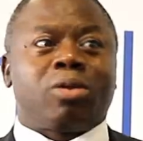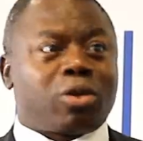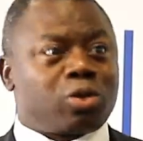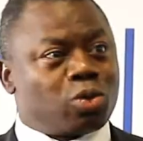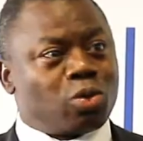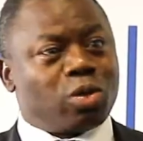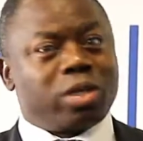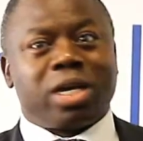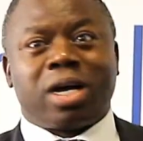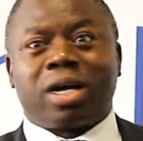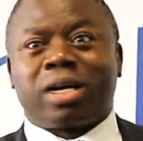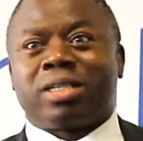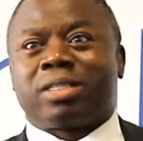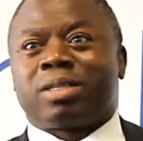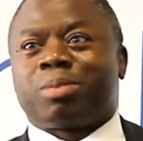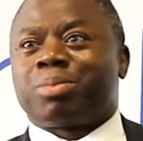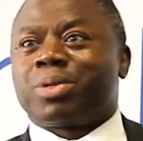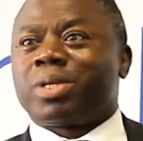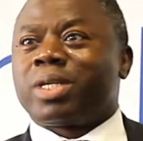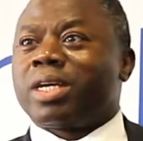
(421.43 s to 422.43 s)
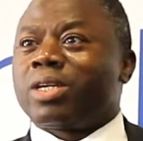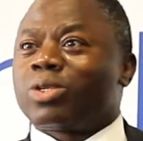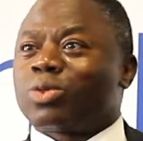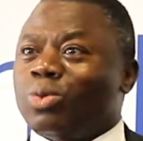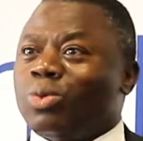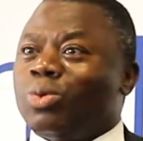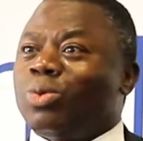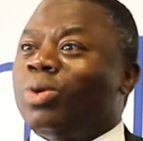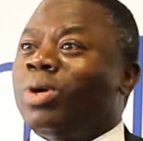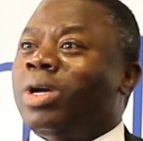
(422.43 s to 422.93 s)
not so young entrepreneurs
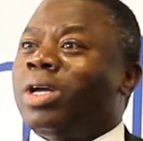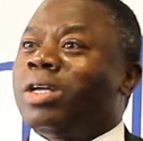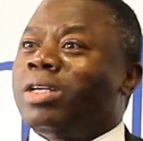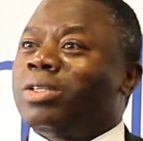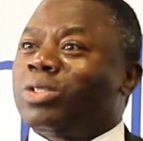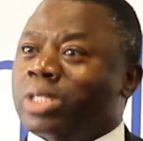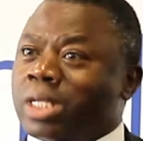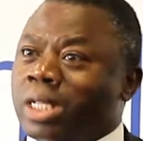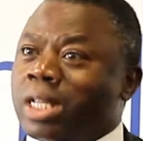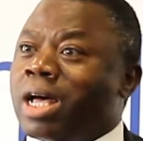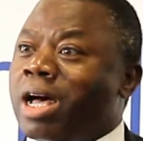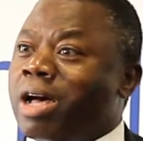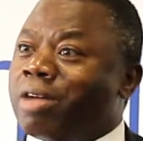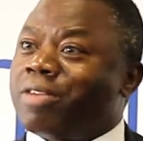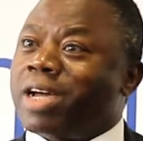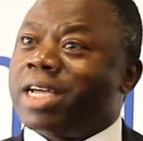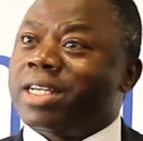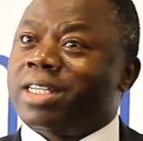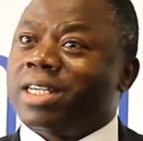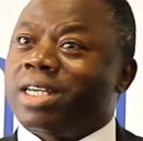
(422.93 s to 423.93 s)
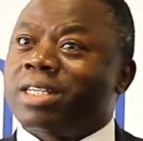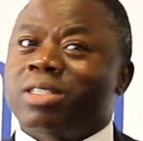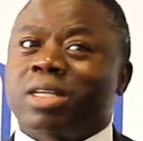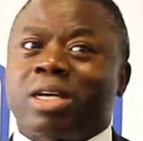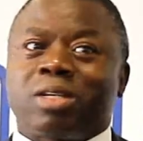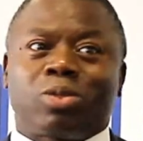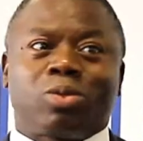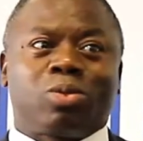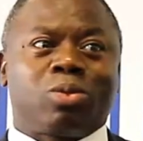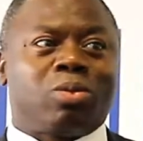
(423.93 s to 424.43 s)
who still have ideas
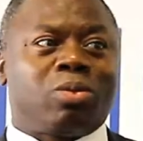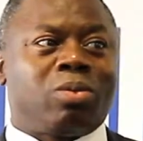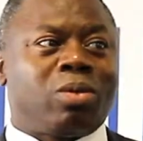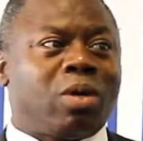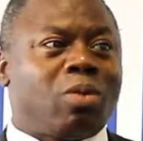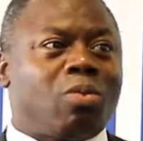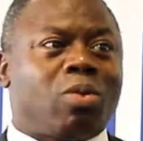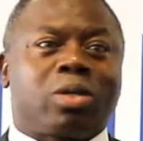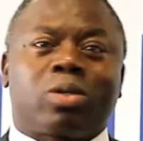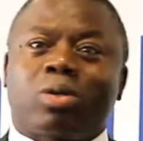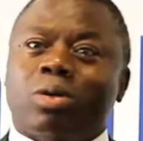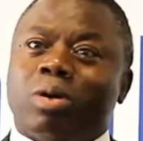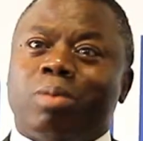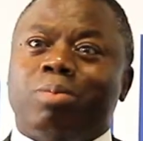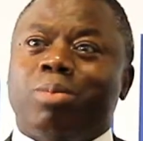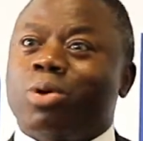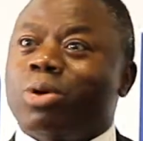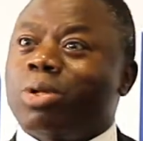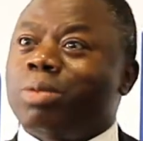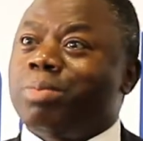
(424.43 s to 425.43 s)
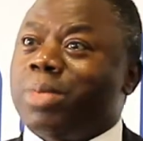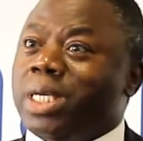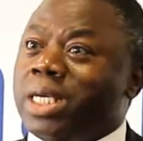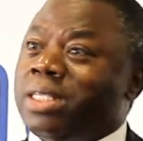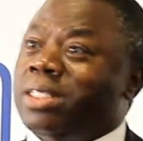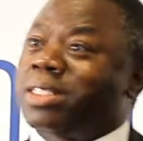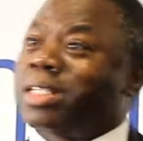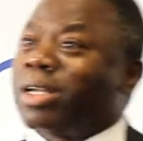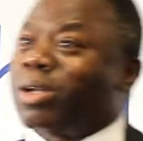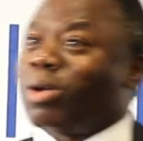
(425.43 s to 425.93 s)
as to what COBOL
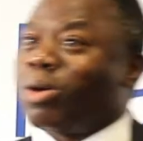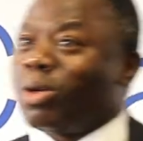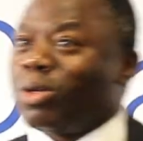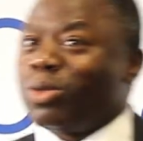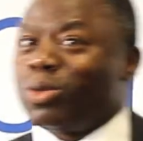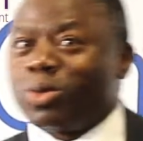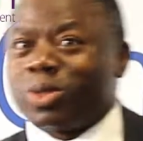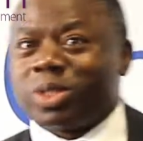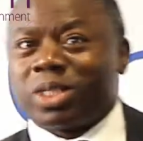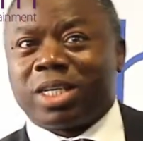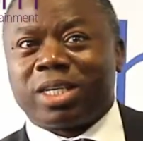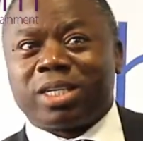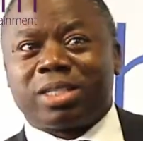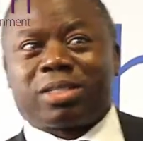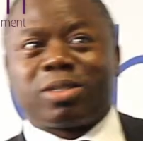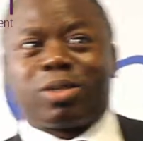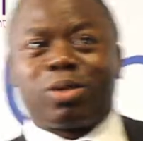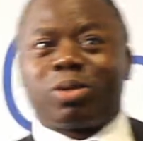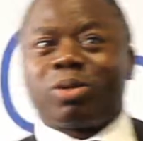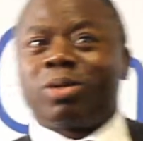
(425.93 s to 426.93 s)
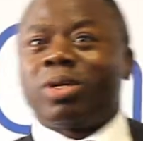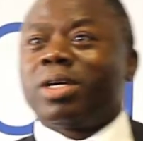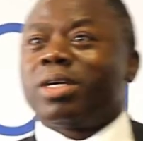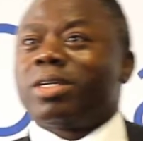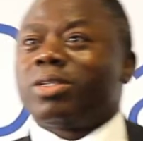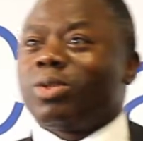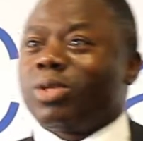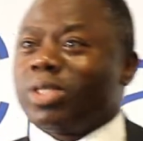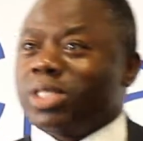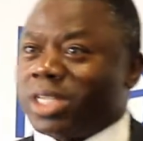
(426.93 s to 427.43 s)
means and all those things.
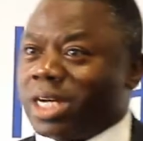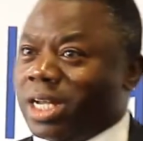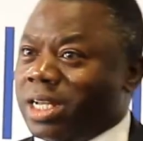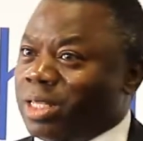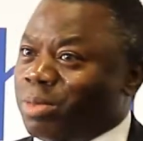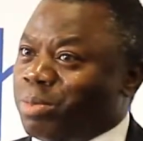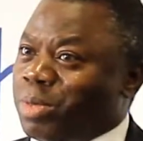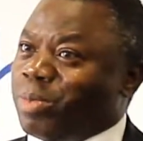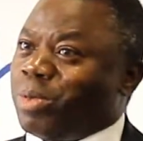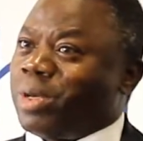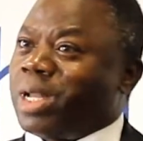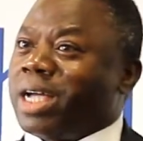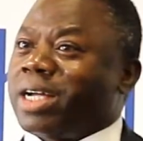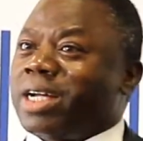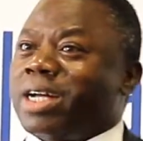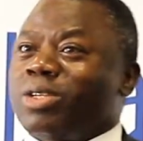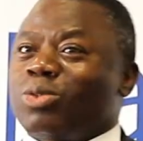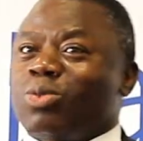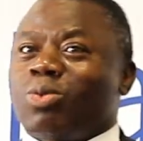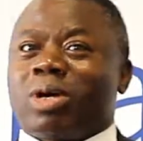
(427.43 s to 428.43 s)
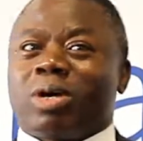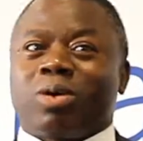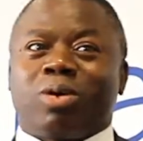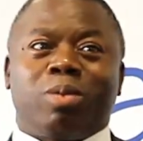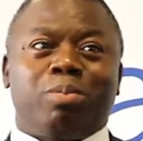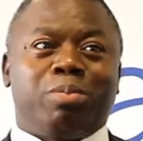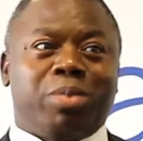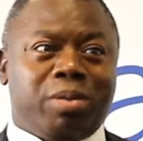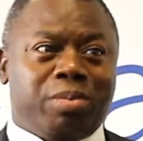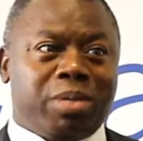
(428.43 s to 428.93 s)
Very challenging people like us who are
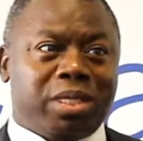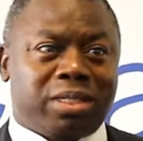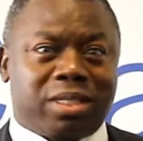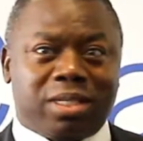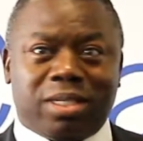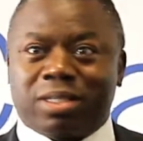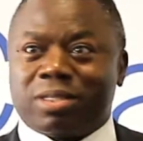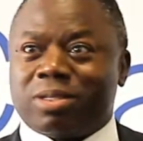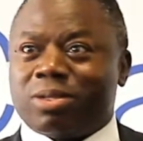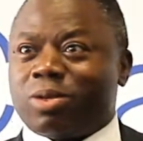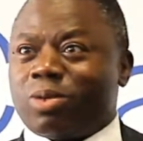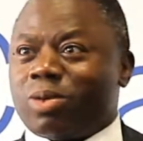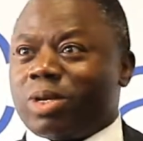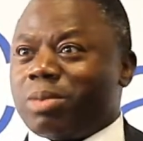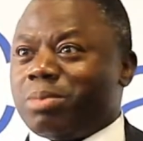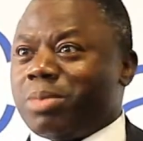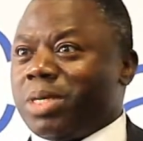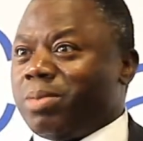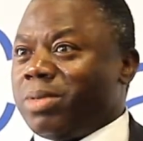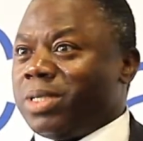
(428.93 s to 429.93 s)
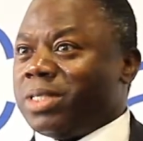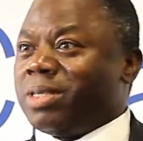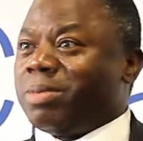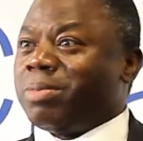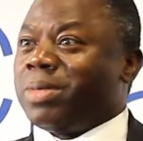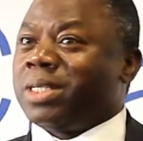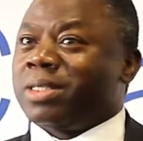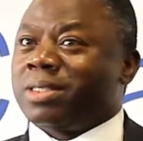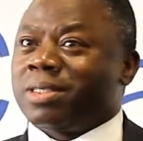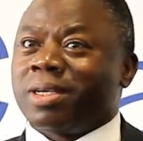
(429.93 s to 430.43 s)
called BBCs, you know what a BBC
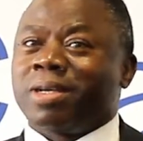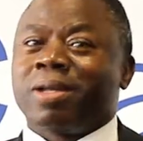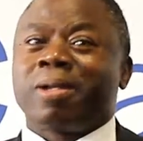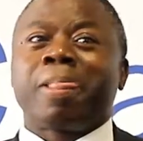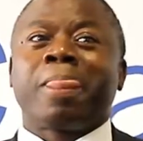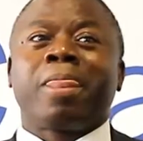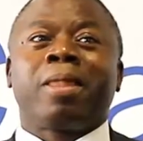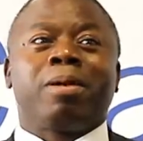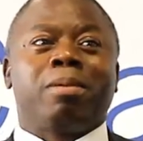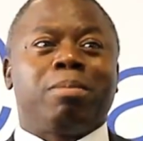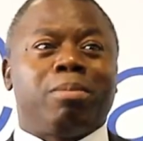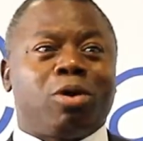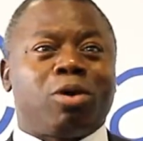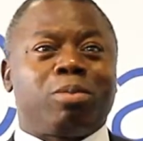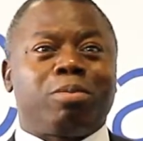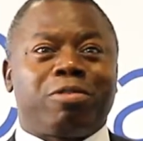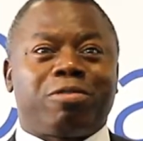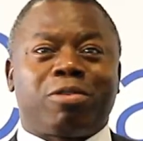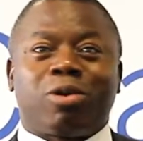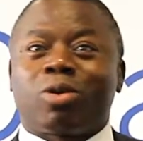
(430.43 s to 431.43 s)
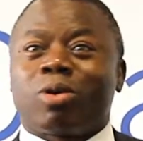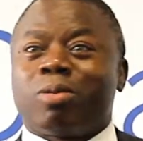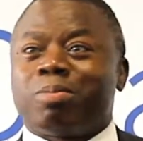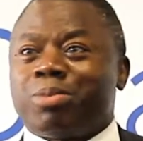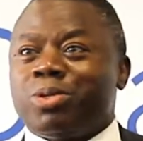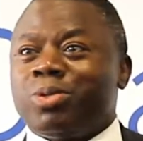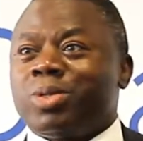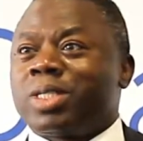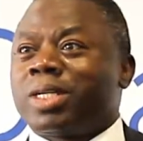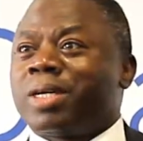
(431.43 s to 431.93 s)
means, one before
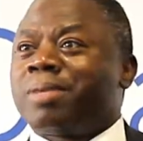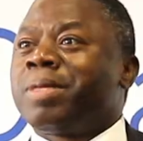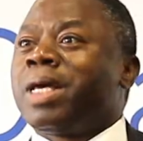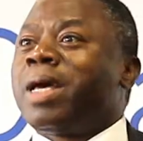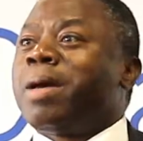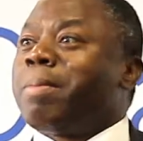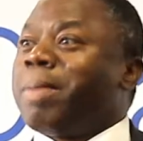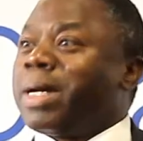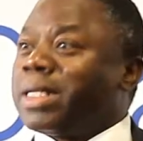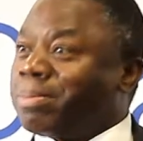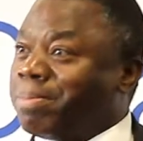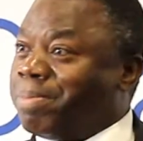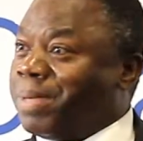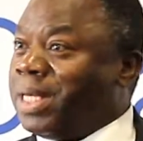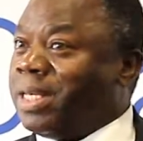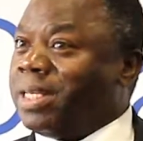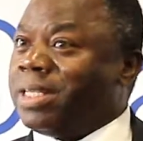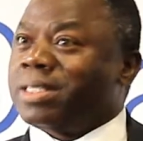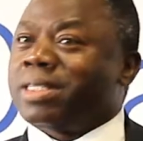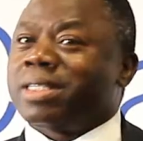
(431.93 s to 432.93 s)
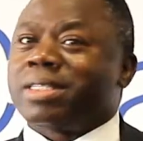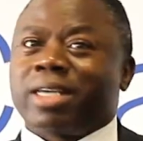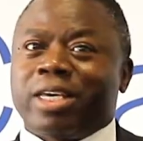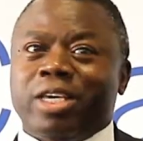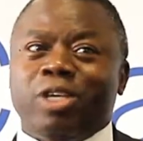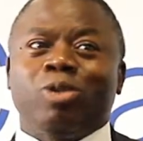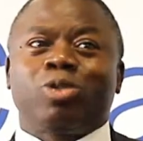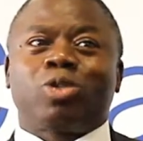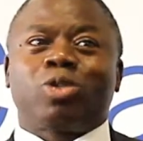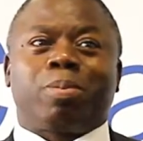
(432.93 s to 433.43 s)
computer. But this is a
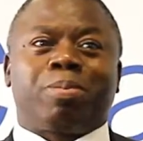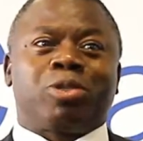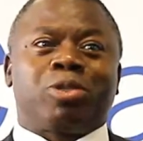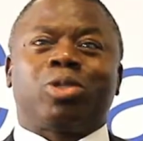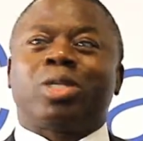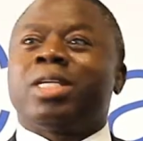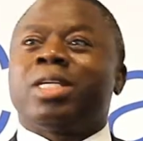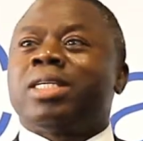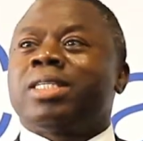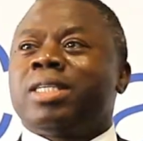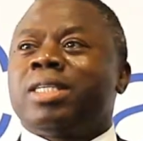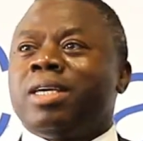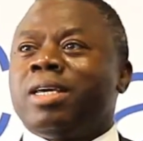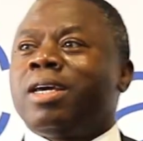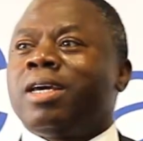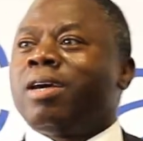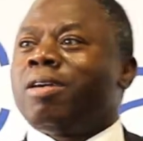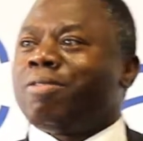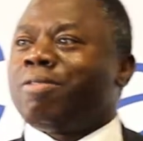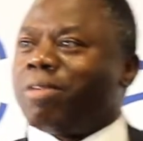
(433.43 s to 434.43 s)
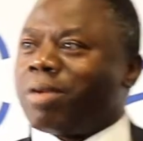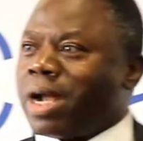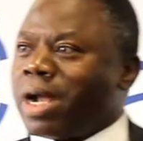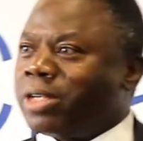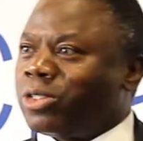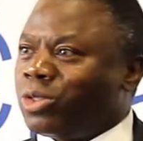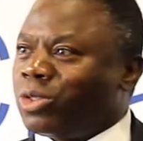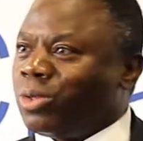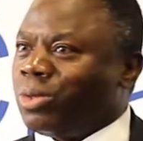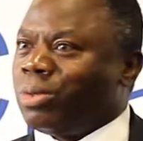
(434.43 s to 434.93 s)
huge opportunity for
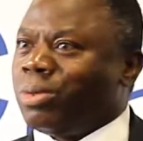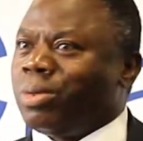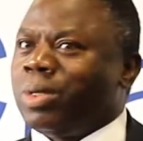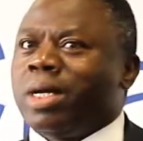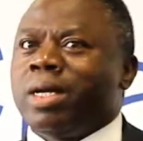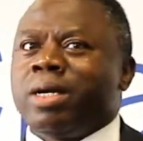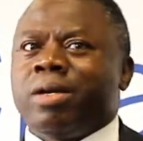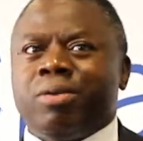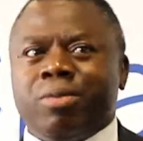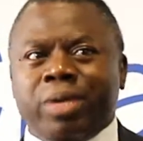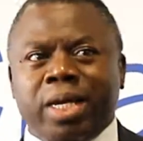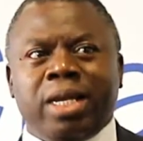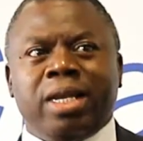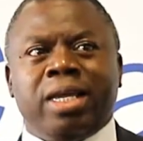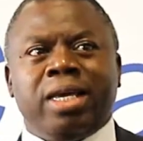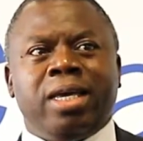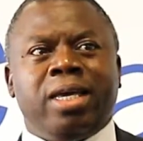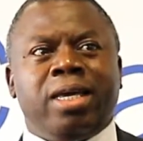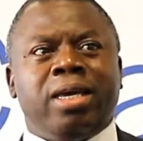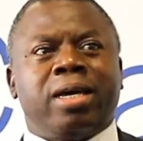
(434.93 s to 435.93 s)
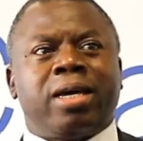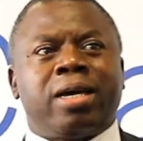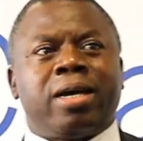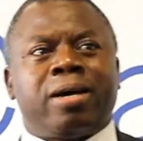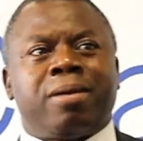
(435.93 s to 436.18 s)
us to really